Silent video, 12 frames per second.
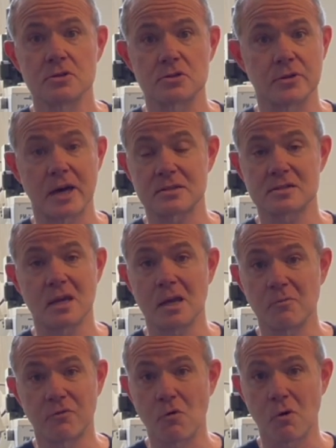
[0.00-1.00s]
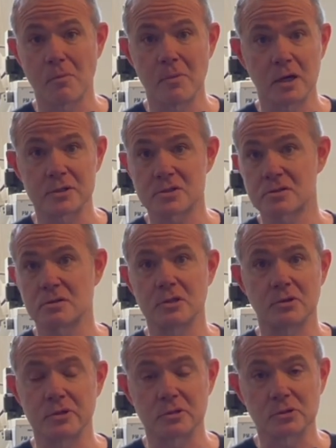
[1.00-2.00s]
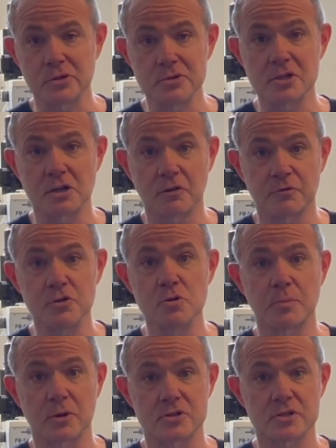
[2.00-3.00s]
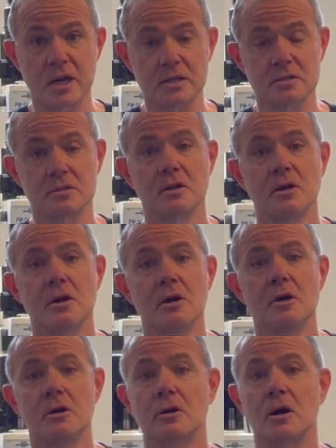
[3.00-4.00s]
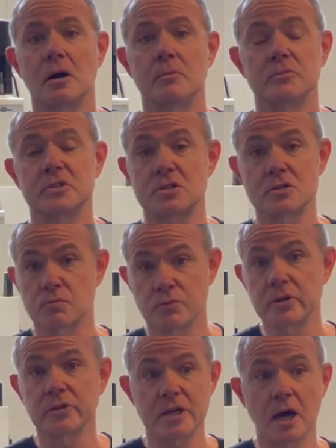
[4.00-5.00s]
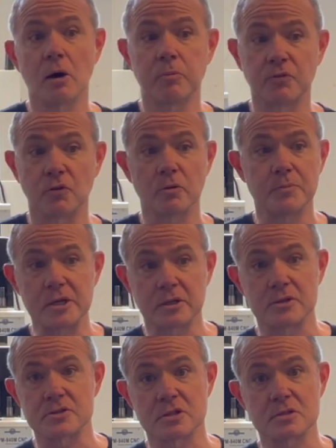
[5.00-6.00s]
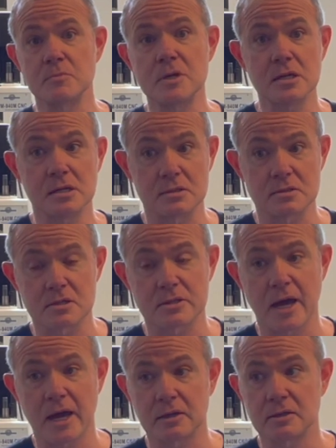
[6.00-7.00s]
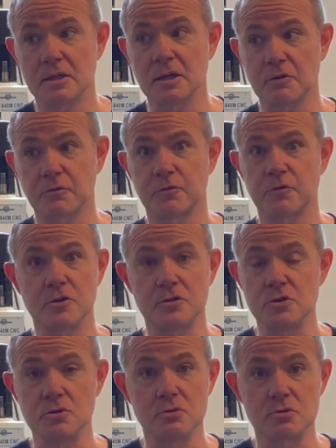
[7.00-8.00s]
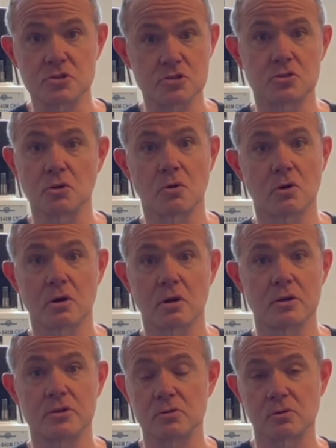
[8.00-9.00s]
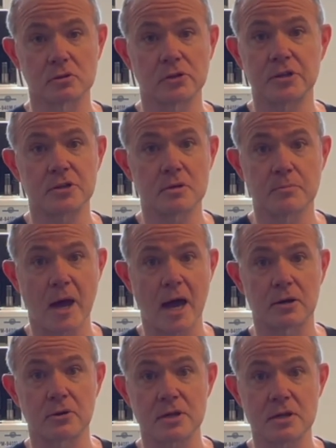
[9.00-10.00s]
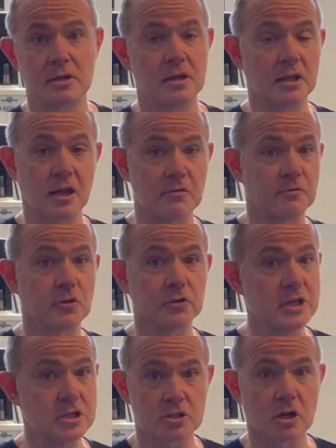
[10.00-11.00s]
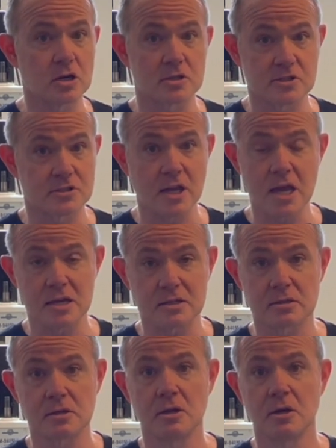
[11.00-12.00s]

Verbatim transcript: so that same four months, you know, you're losing a few percent. Um, this is really helpful because this means that if you store your lithium battery in a fully charged state,